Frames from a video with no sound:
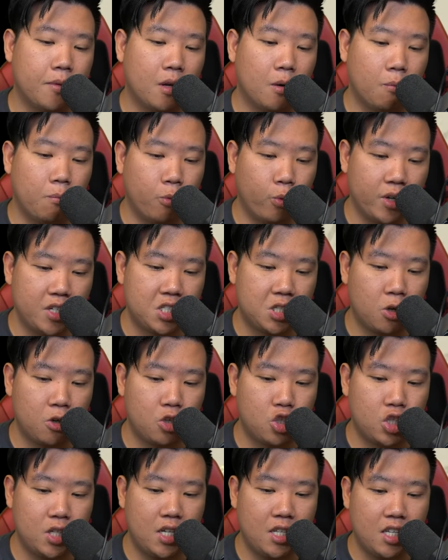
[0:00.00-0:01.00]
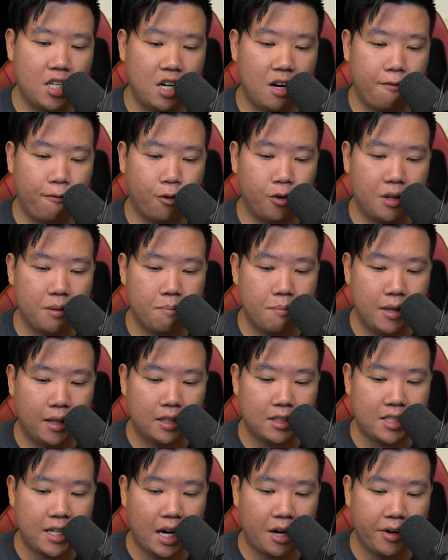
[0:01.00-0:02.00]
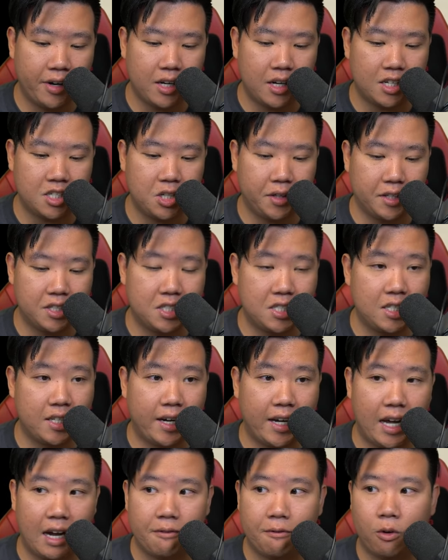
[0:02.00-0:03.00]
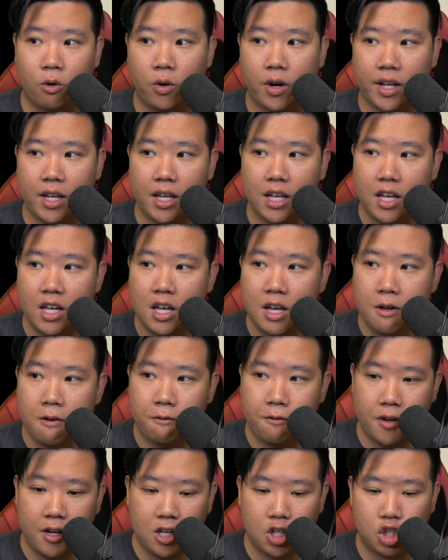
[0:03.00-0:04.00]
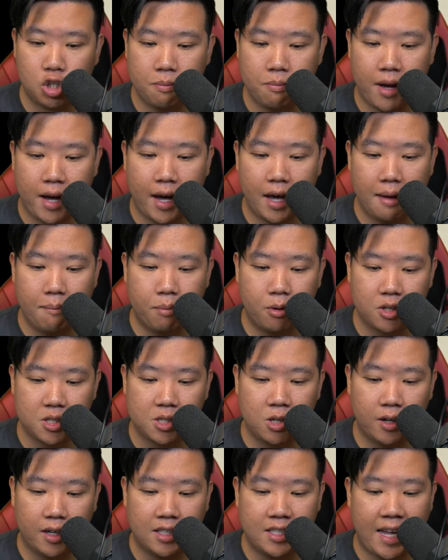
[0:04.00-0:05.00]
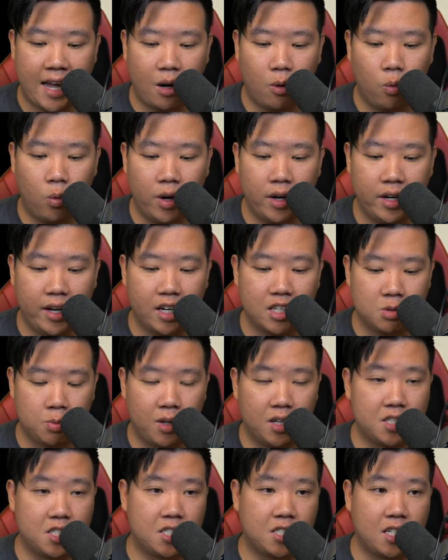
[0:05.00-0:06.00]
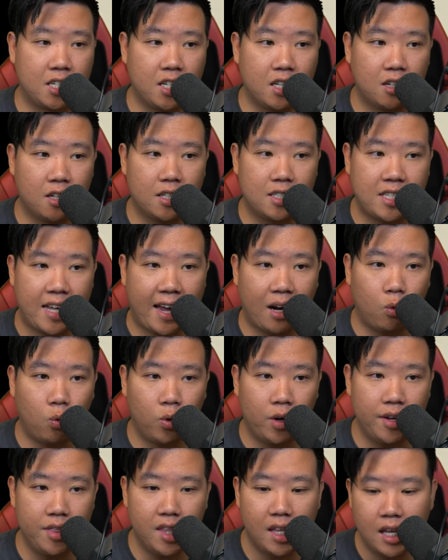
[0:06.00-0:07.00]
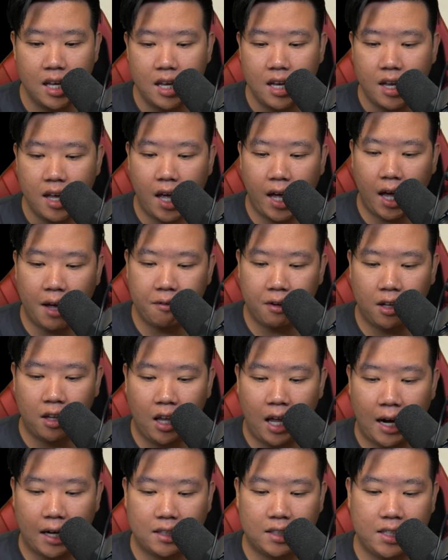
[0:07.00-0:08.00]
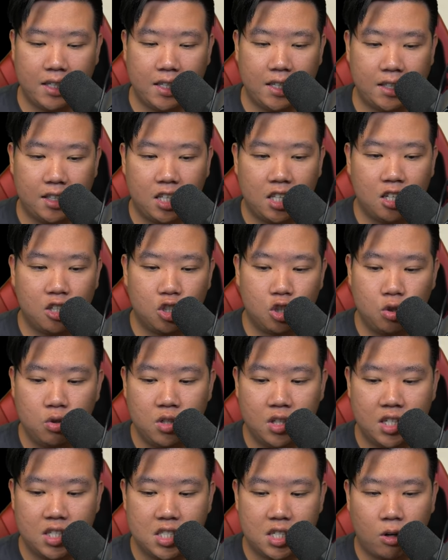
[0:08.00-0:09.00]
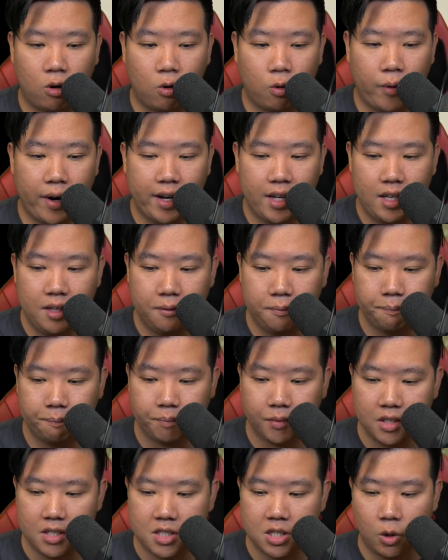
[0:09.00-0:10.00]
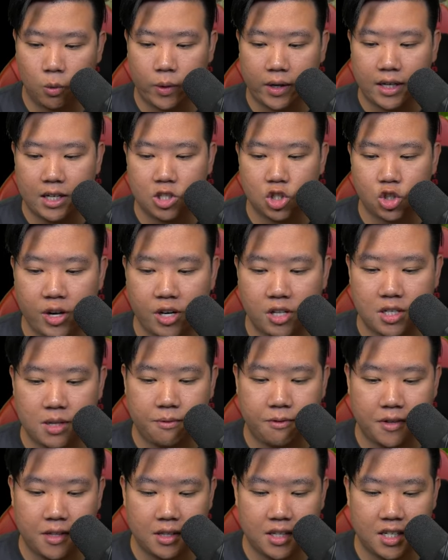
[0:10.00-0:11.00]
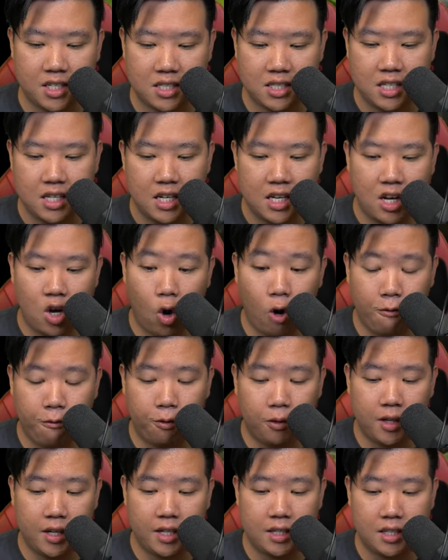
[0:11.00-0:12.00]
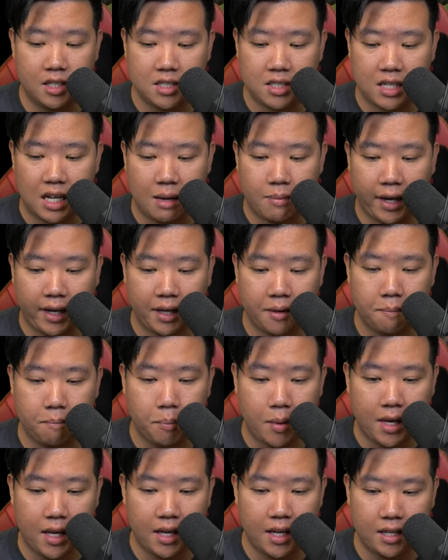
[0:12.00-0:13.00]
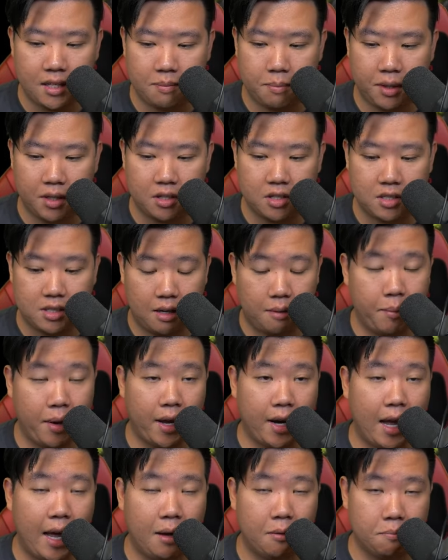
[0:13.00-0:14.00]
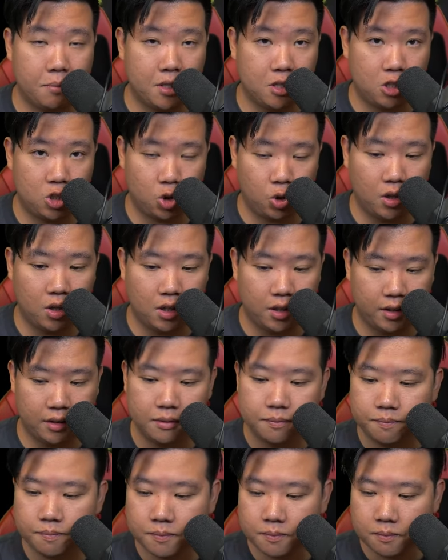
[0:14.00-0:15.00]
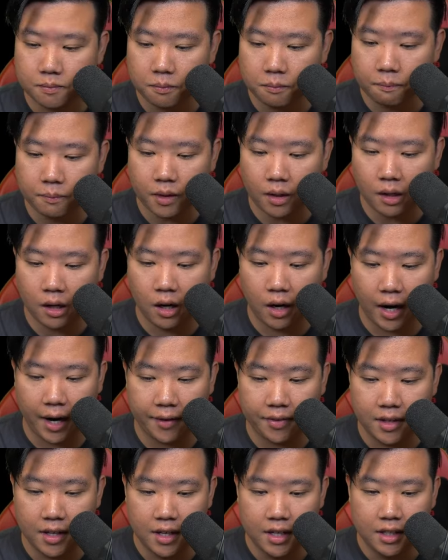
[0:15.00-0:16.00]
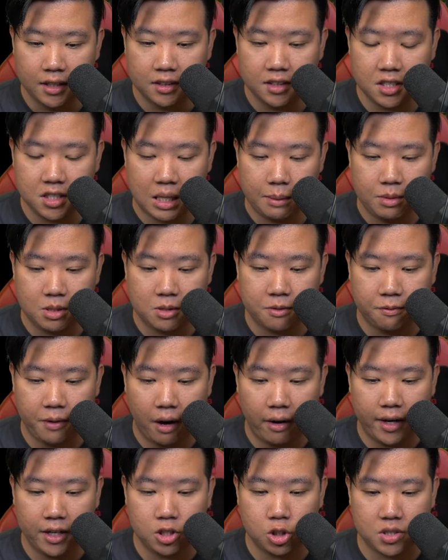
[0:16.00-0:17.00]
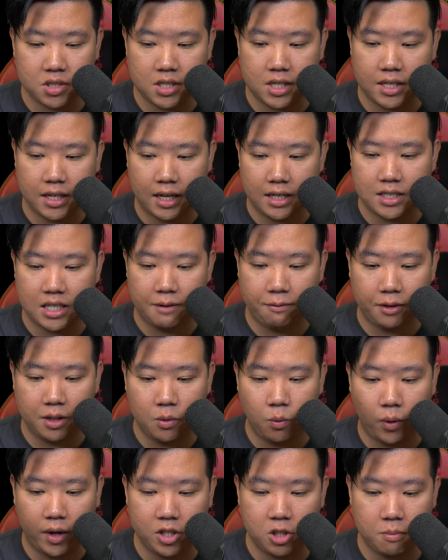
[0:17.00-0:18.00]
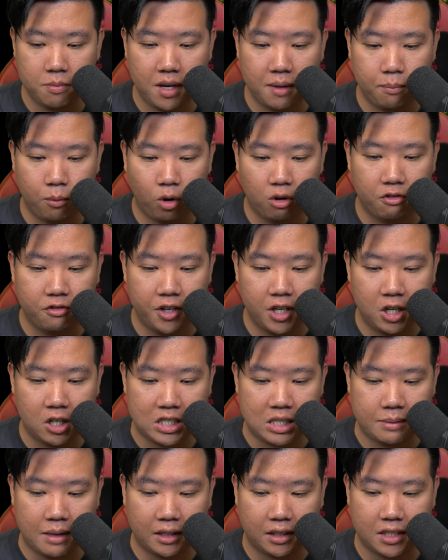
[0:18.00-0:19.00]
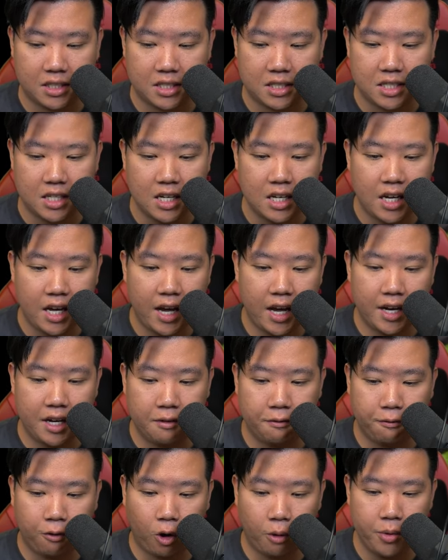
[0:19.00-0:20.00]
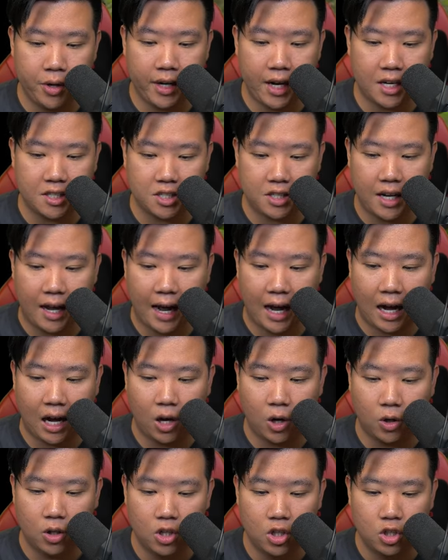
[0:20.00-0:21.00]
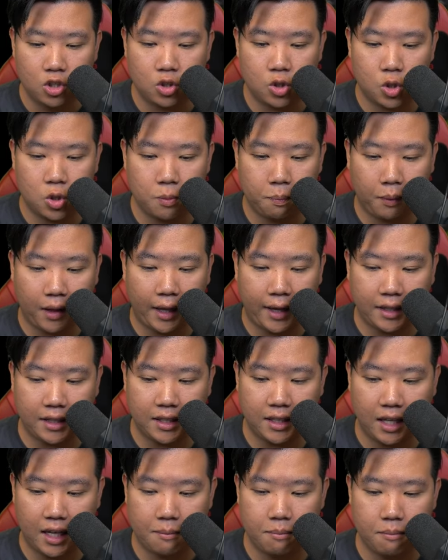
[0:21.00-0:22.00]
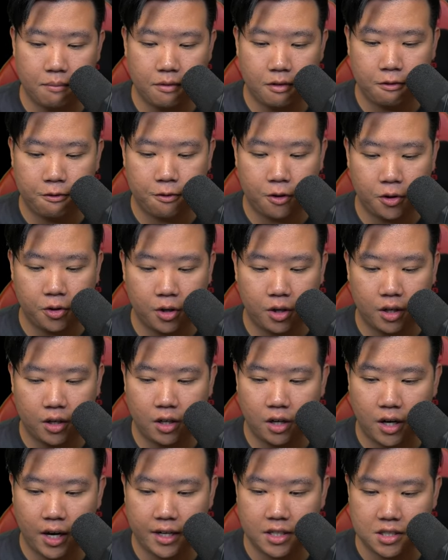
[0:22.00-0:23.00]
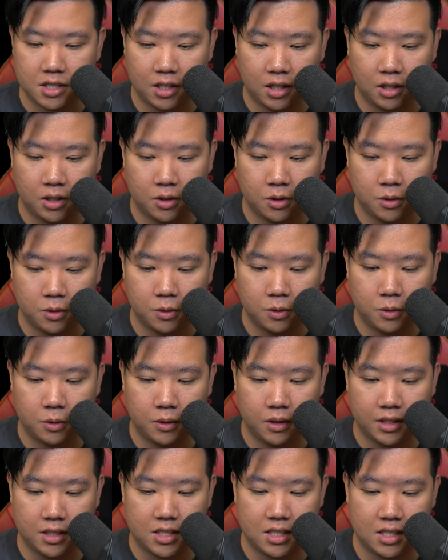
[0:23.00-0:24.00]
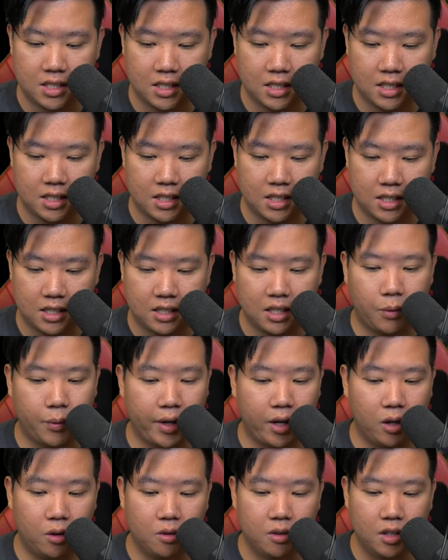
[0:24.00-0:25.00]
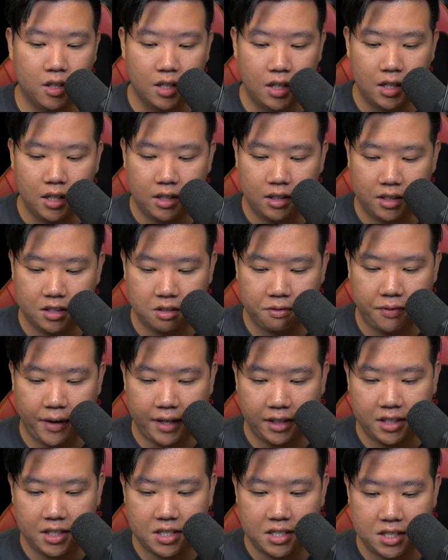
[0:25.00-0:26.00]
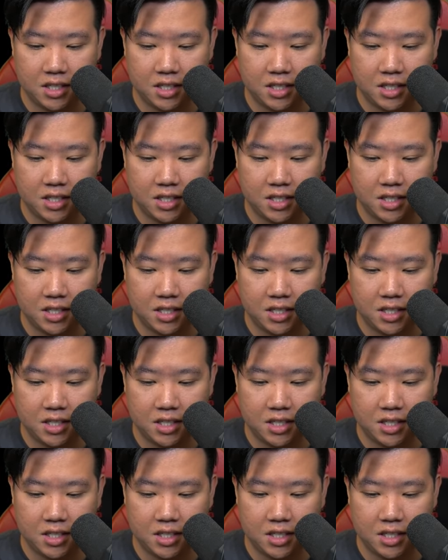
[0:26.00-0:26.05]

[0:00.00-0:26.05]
research in here for the military. As you can see, I have already finished my Berserk Attack 1 and as well as Slinger Attack 1. I've unlocked the tier 2 units already. So we're going to defeat this. Hopefully this time I can beat it because, man, I have been struggling. All right. This game is very interesting. I definitely want to make more videos about this and inform you guys on how to play the game further. All right, slow. Let's see. There we go. Let's fight this.